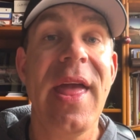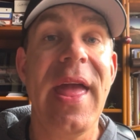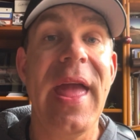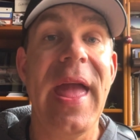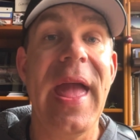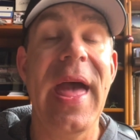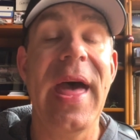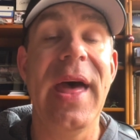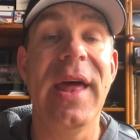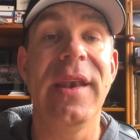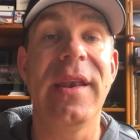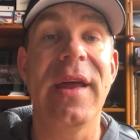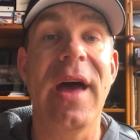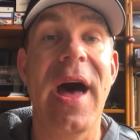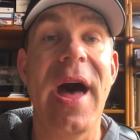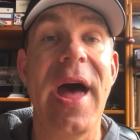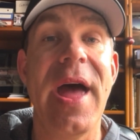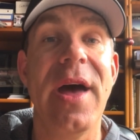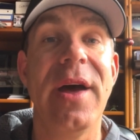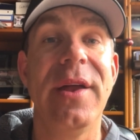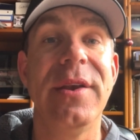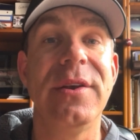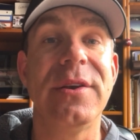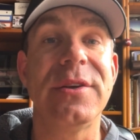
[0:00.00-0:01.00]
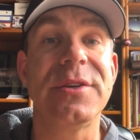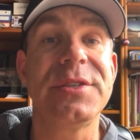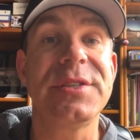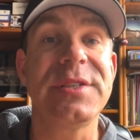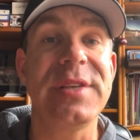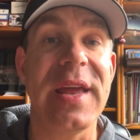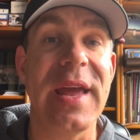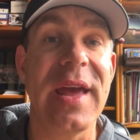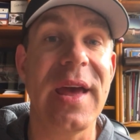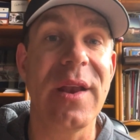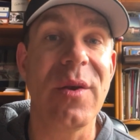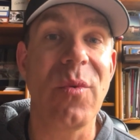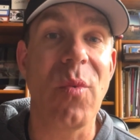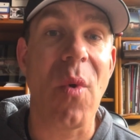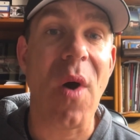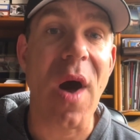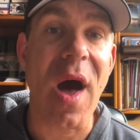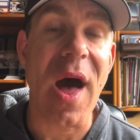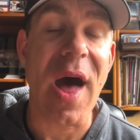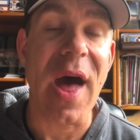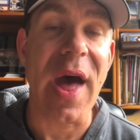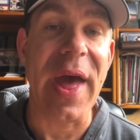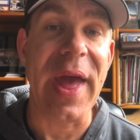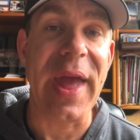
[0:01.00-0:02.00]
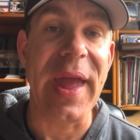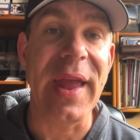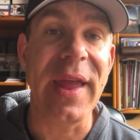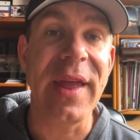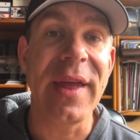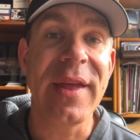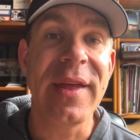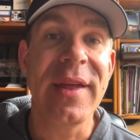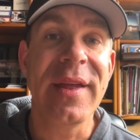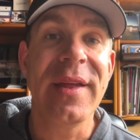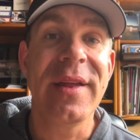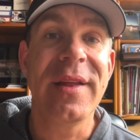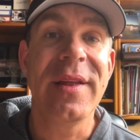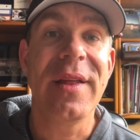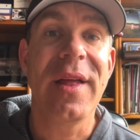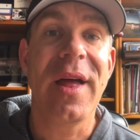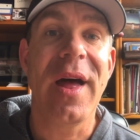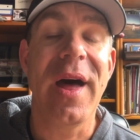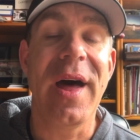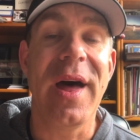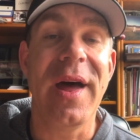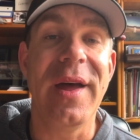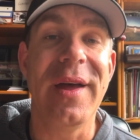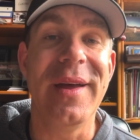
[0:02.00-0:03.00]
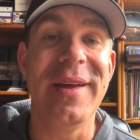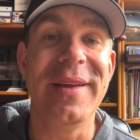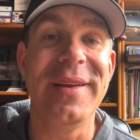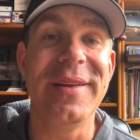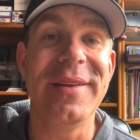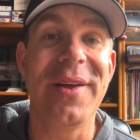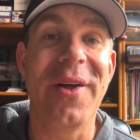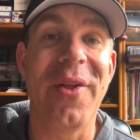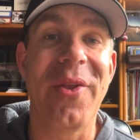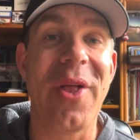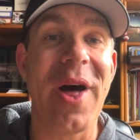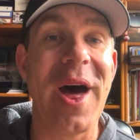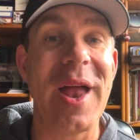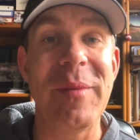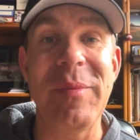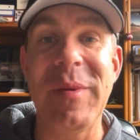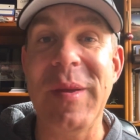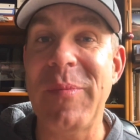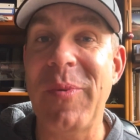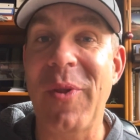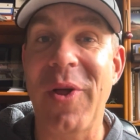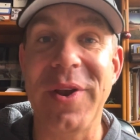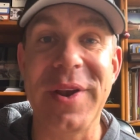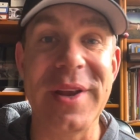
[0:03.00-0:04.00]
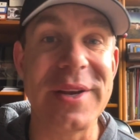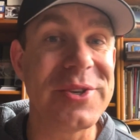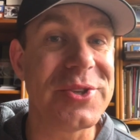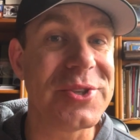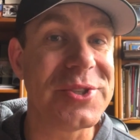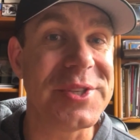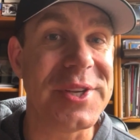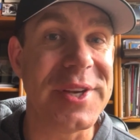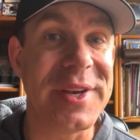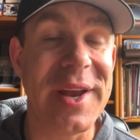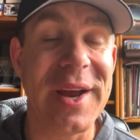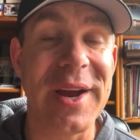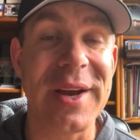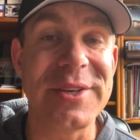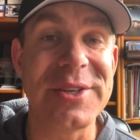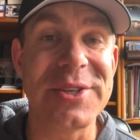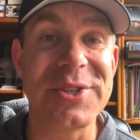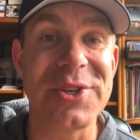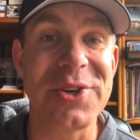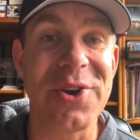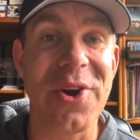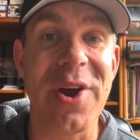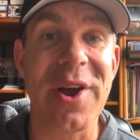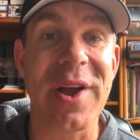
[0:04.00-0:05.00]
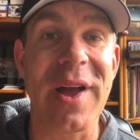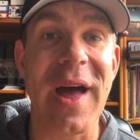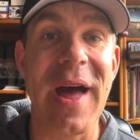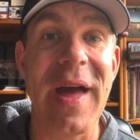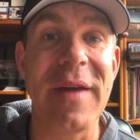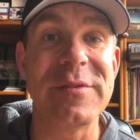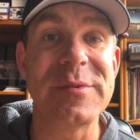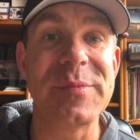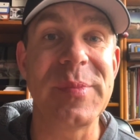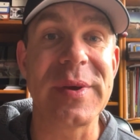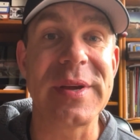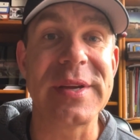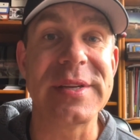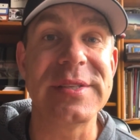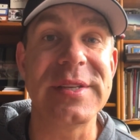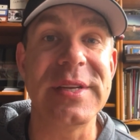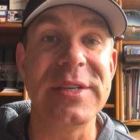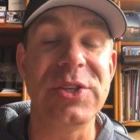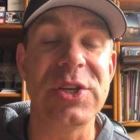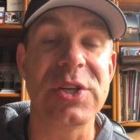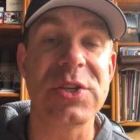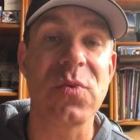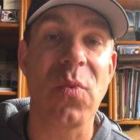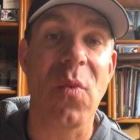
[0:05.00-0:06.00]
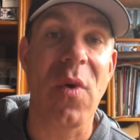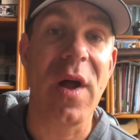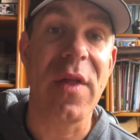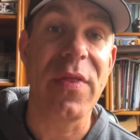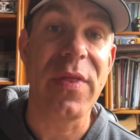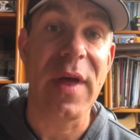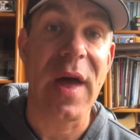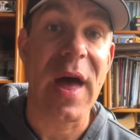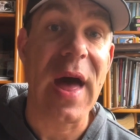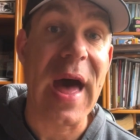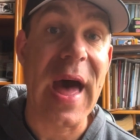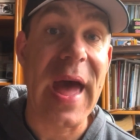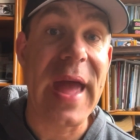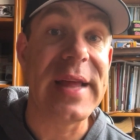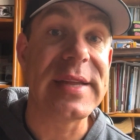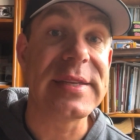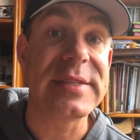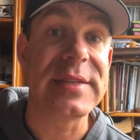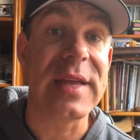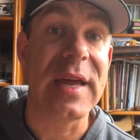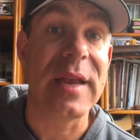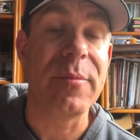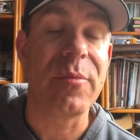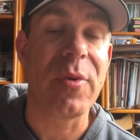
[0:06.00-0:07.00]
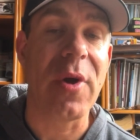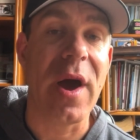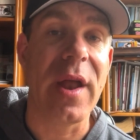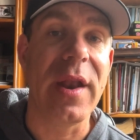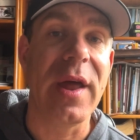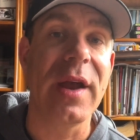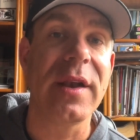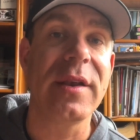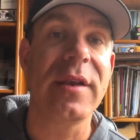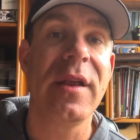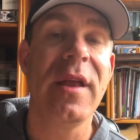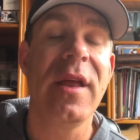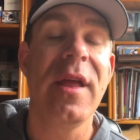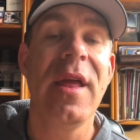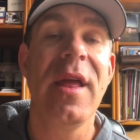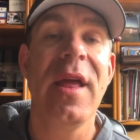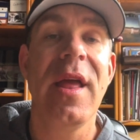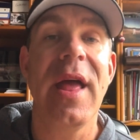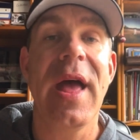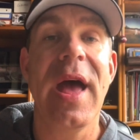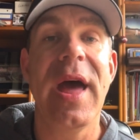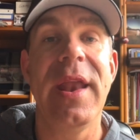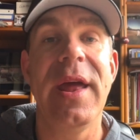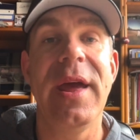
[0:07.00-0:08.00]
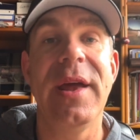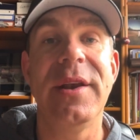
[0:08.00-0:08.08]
And I understand why uh, a lot of people aren't interested in heritage and archives because they just want the highest end product. And I